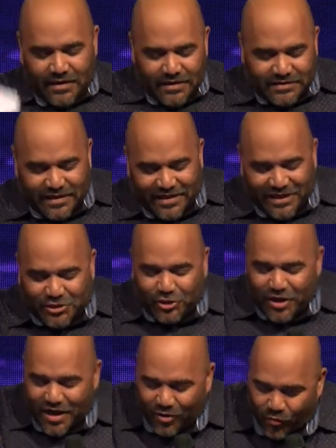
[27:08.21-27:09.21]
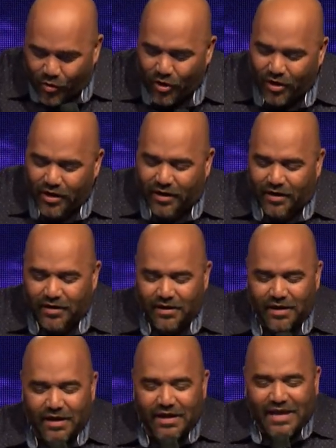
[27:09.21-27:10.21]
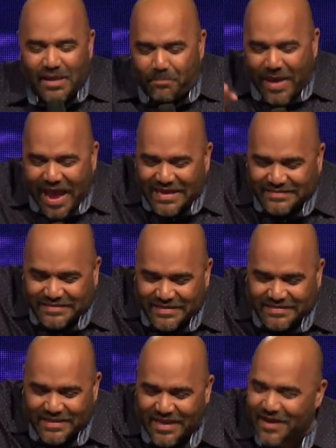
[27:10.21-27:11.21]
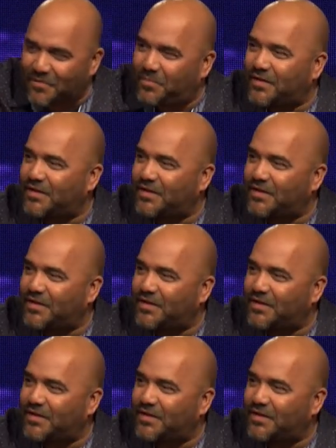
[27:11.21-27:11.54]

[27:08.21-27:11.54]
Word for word: See, this young ruler, he passed this up.